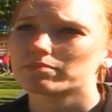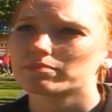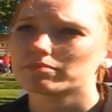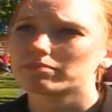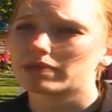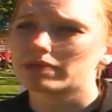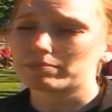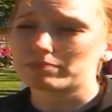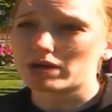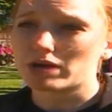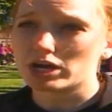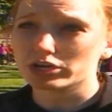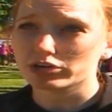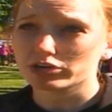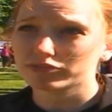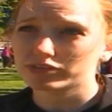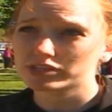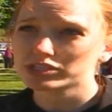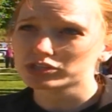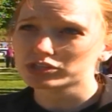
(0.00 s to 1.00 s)

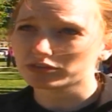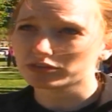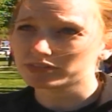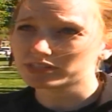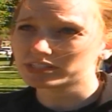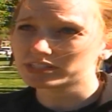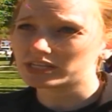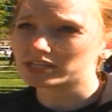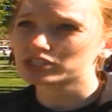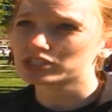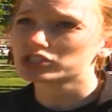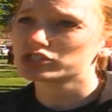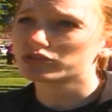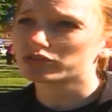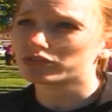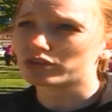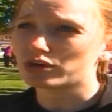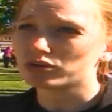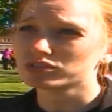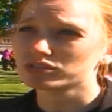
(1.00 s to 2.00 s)
mammography services to
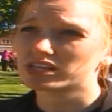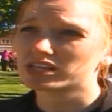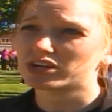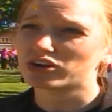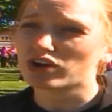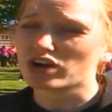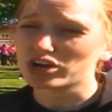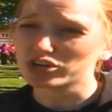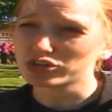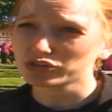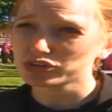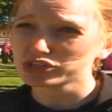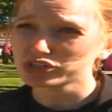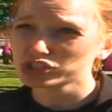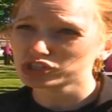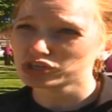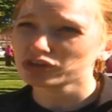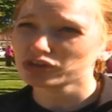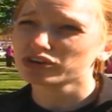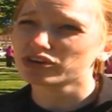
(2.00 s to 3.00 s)
those that are
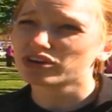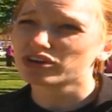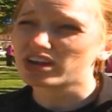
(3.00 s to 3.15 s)
underinsured or